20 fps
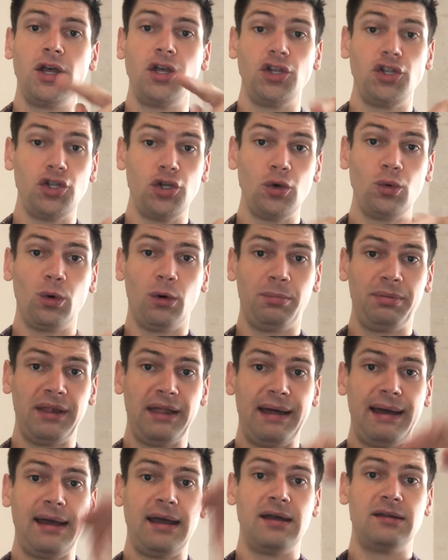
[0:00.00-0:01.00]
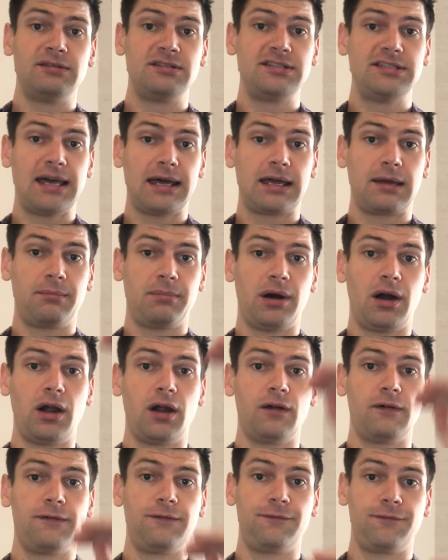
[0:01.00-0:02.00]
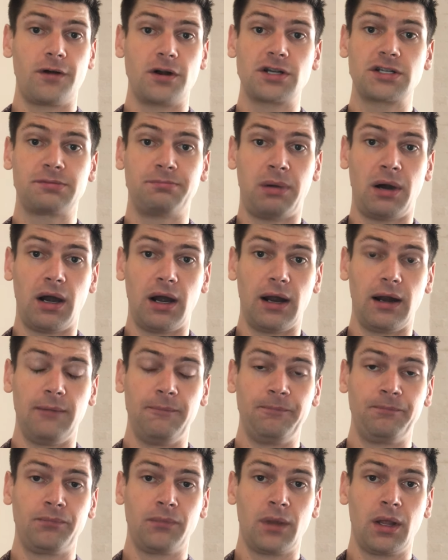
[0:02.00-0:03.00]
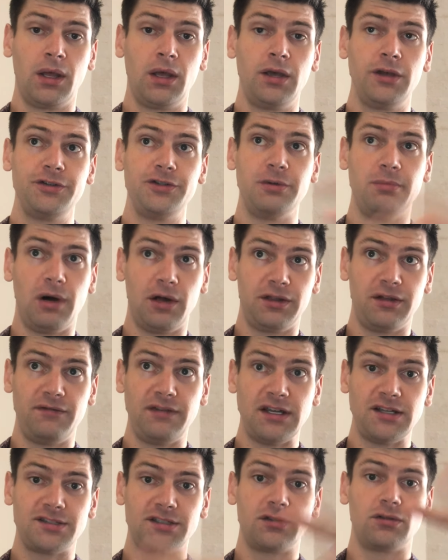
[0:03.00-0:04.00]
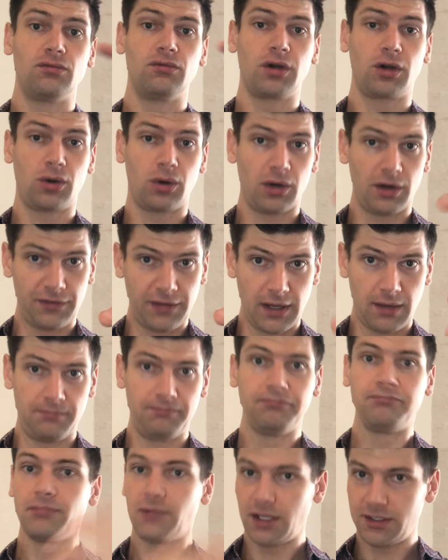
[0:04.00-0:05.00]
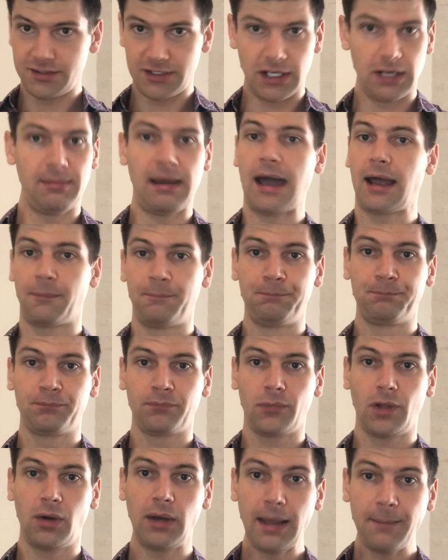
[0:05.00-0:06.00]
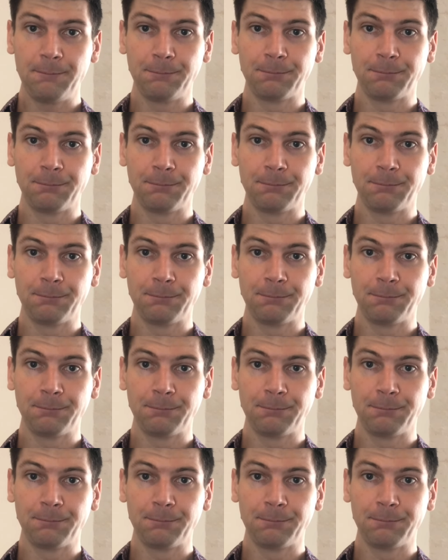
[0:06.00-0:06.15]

You will play second part, first part to both of these. Record them and send it back, okay?